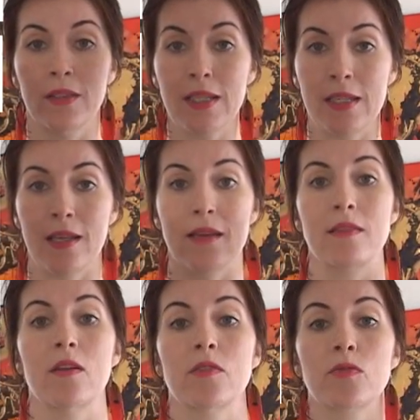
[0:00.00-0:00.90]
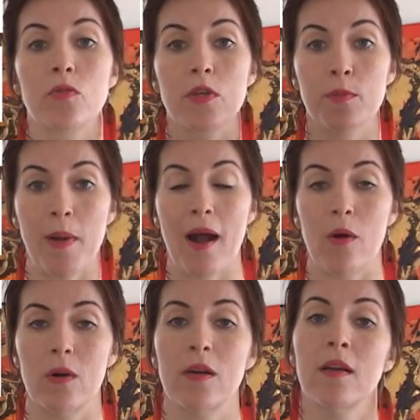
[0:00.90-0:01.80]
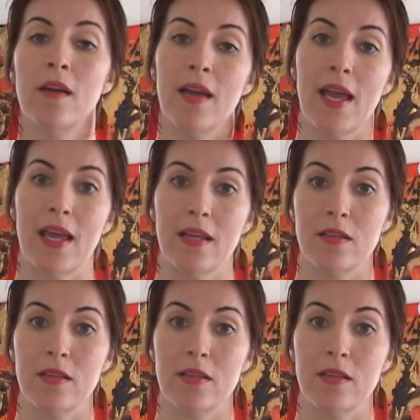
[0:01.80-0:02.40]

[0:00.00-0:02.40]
lead, as their source power, a